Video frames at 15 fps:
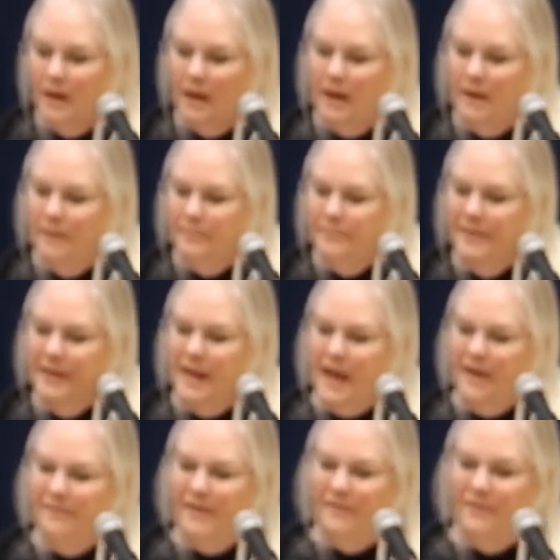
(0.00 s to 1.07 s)
Uh, the
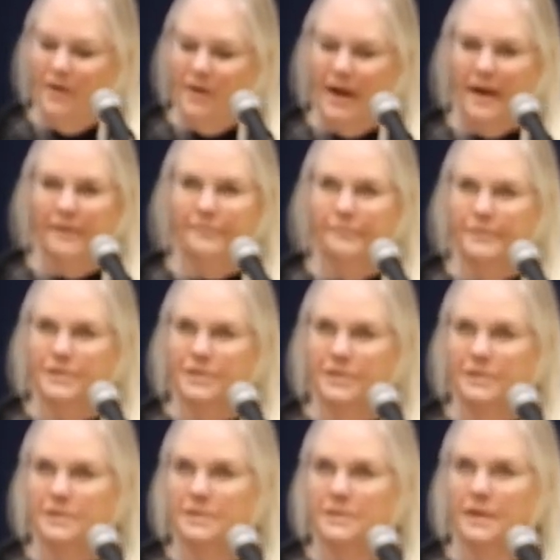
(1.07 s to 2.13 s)
FFRF, which
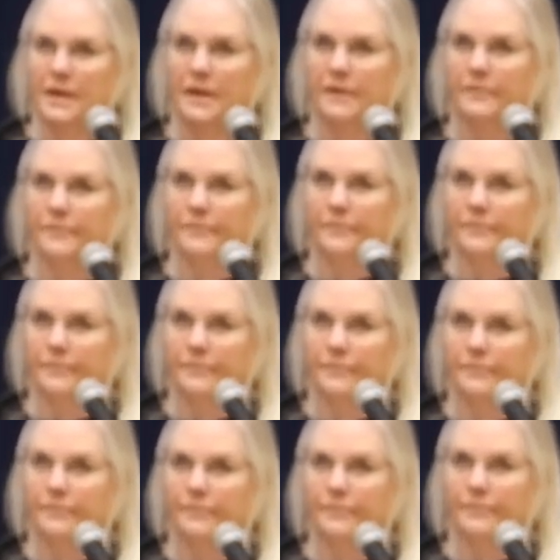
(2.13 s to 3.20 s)
is uh,
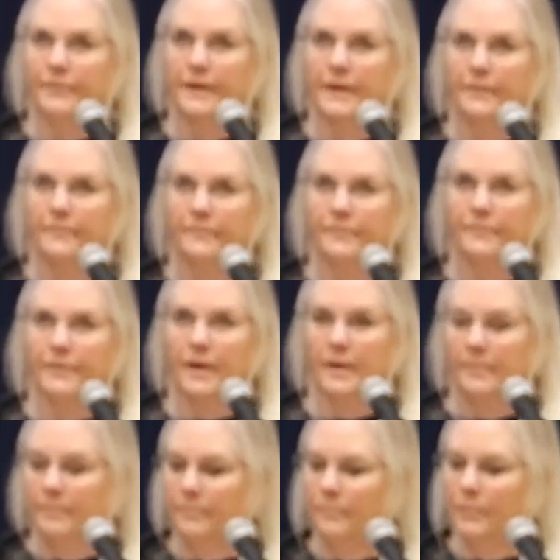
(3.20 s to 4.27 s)
Freedom
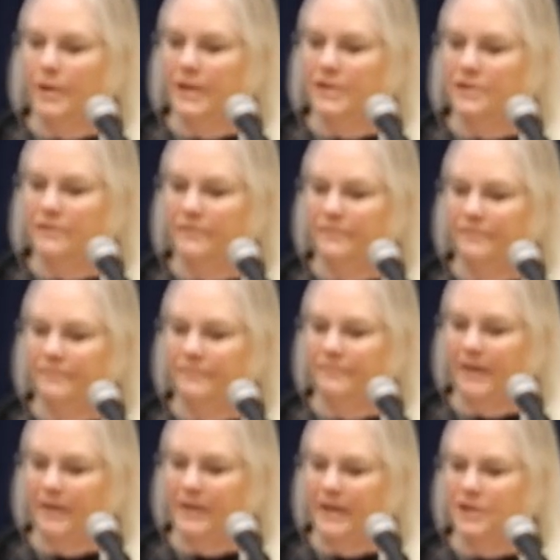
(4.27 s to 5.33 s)
from Religion
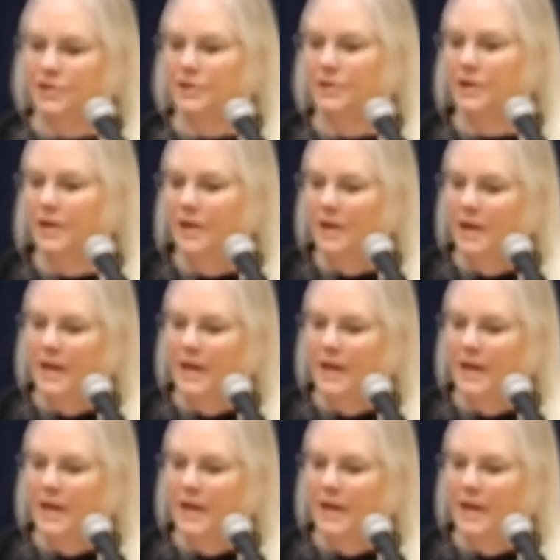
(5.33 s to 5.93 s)
Foundation,